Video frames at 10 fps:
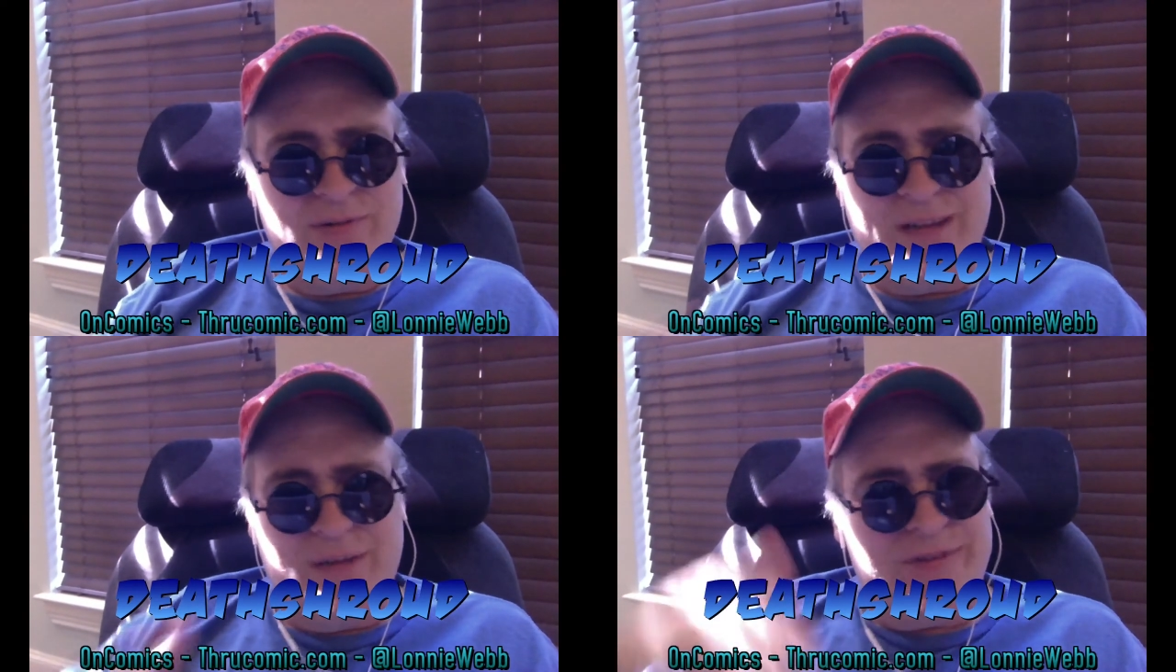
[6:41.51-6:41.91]

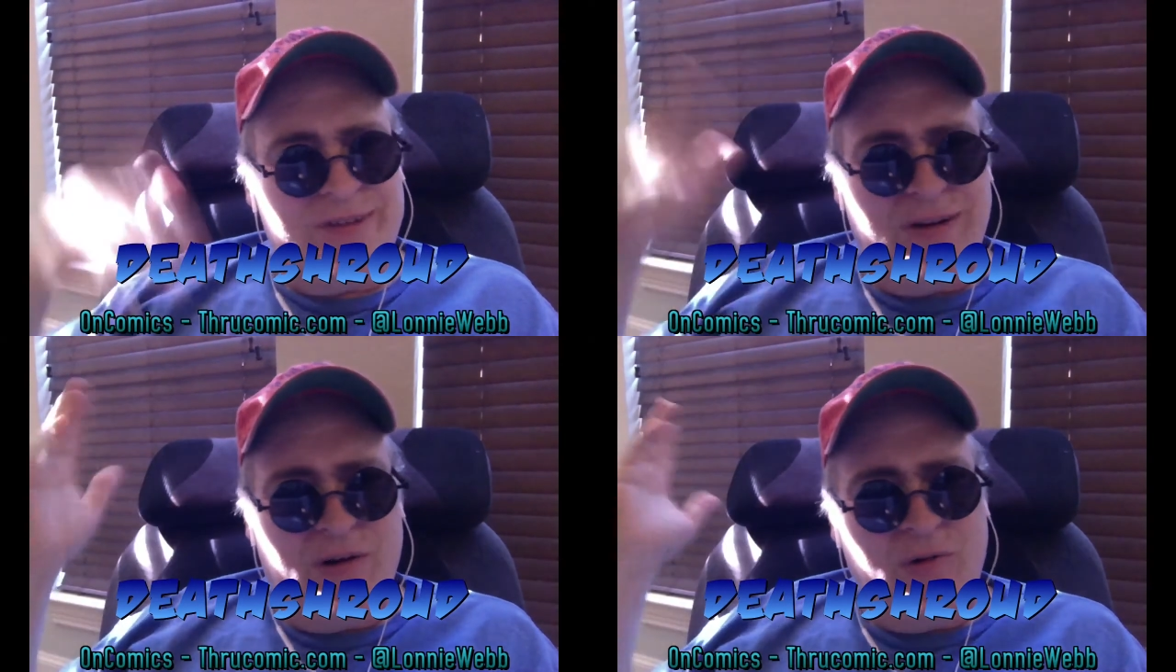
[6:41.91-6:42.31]
That was
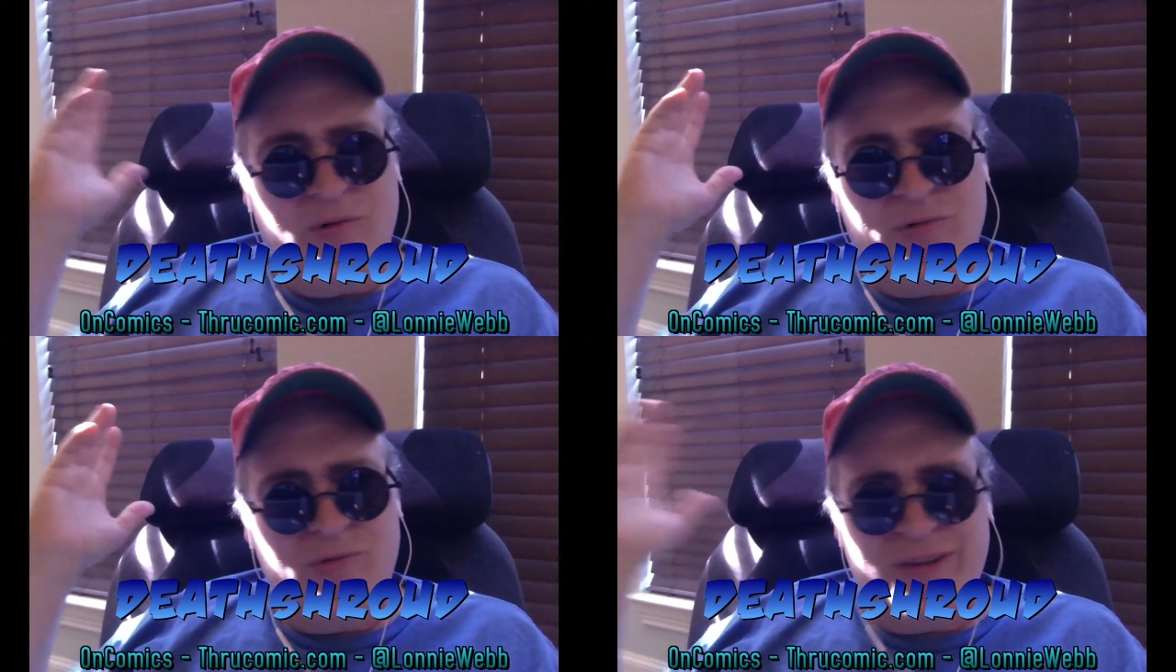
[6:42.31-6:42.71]
a
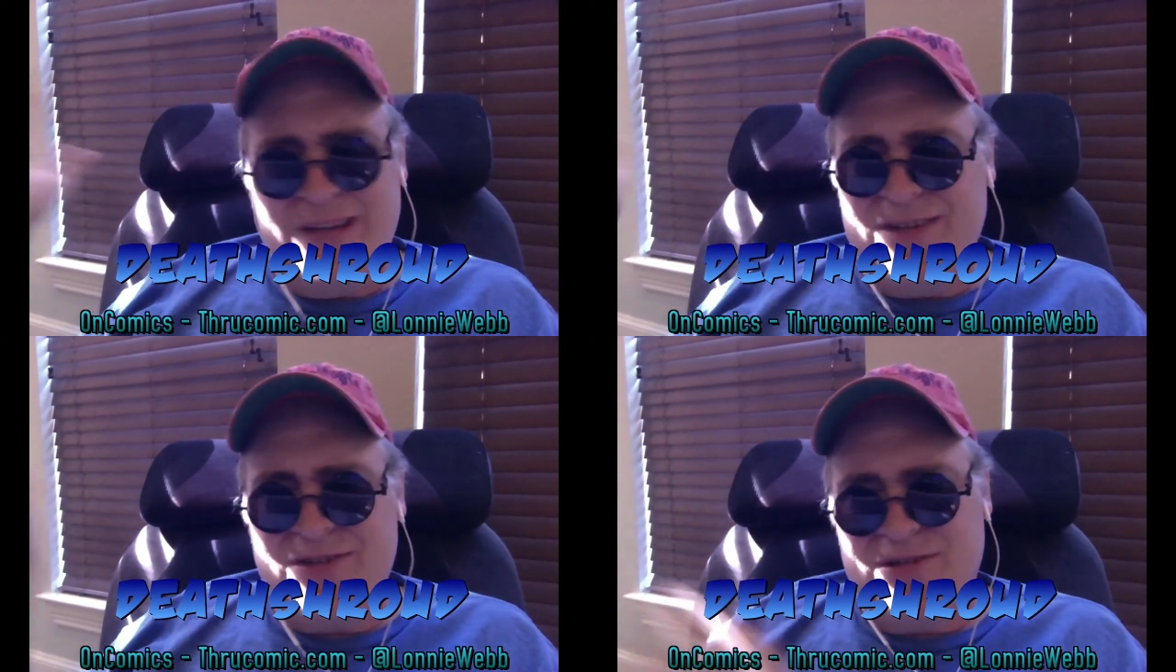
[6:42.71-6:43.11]
whole
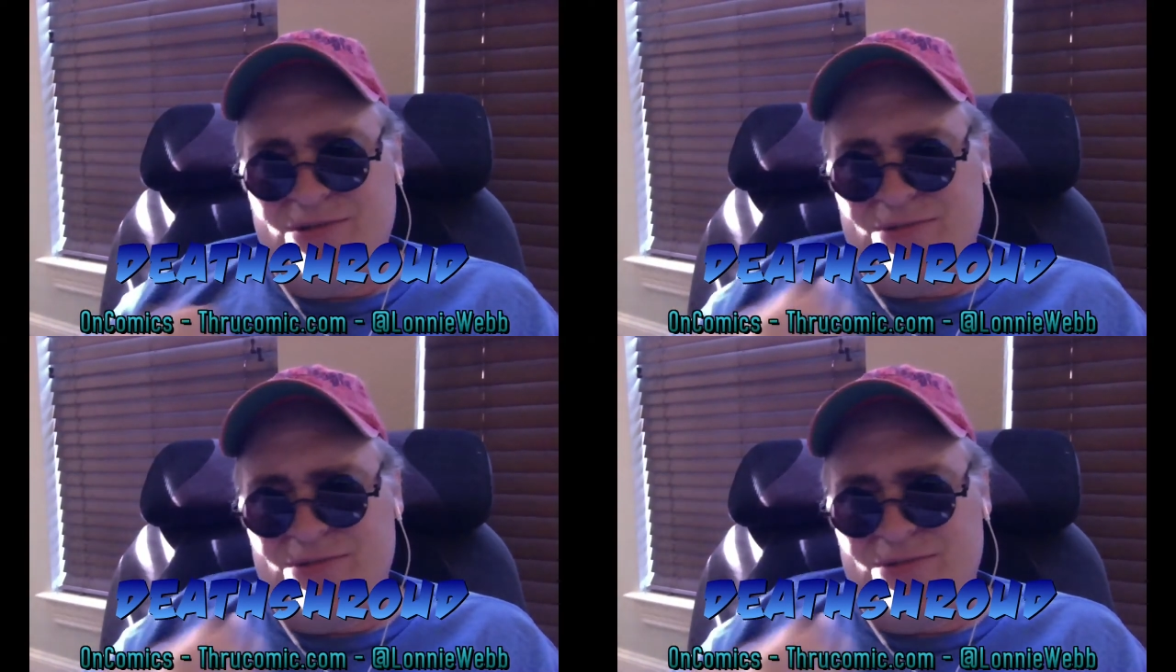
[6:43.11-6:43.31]
issue.